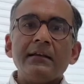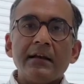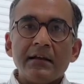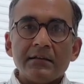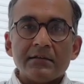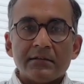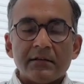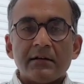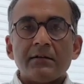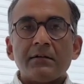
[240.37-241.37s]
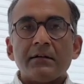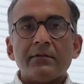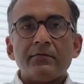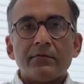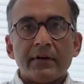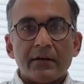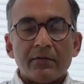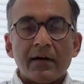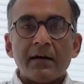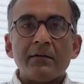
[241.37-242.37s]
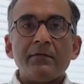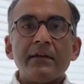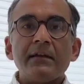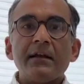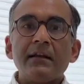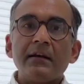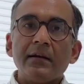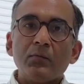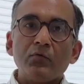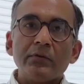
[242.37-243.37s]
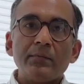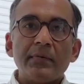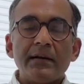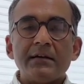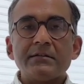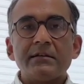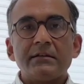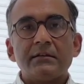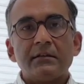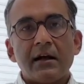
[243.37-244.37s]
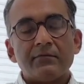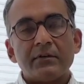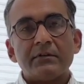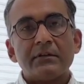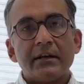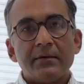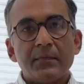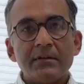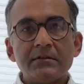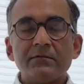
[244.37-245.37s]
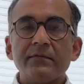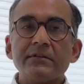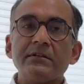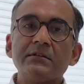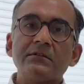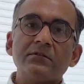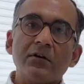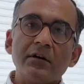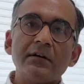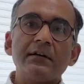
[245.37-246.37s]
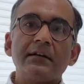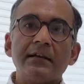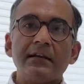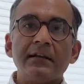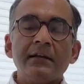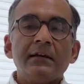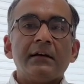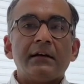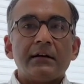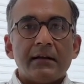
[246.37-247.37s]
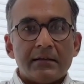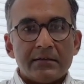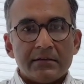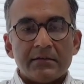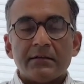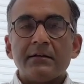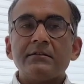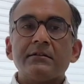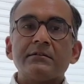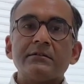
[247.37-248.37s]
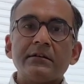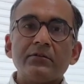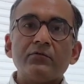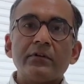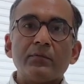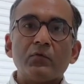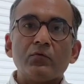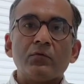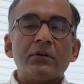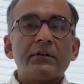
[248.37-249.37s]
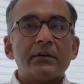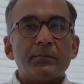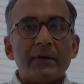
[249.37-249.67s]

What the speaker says: in case if required we can remove the plates in after 3 months, which is not really necessary surgery to remove the